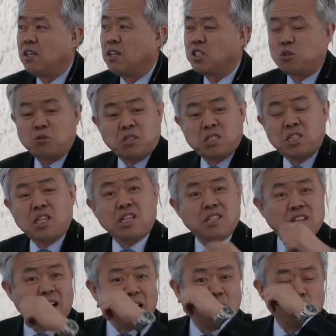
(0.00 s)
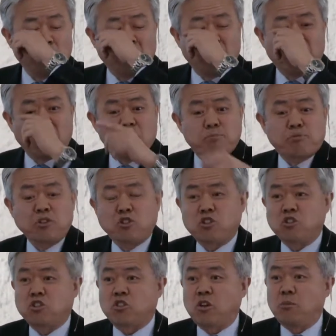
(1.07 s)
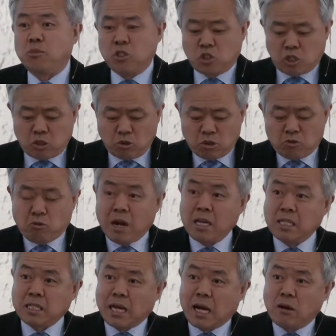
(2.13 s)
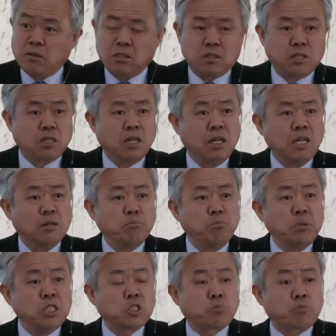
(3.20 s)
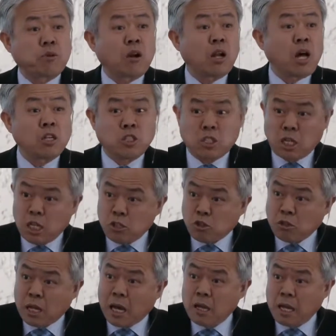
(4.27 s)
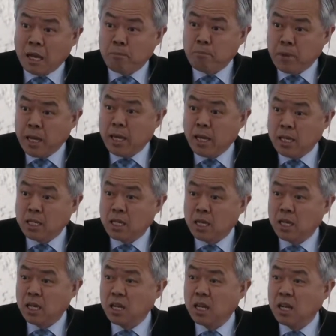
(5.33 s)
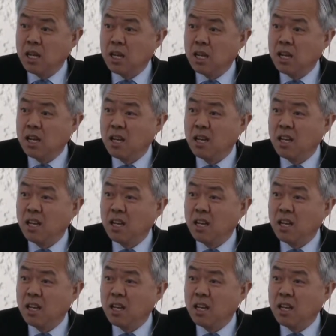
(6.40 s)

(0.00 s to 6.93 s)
She was sitting down whenever I preach a sermon, she would write down the mispronunciation I have made.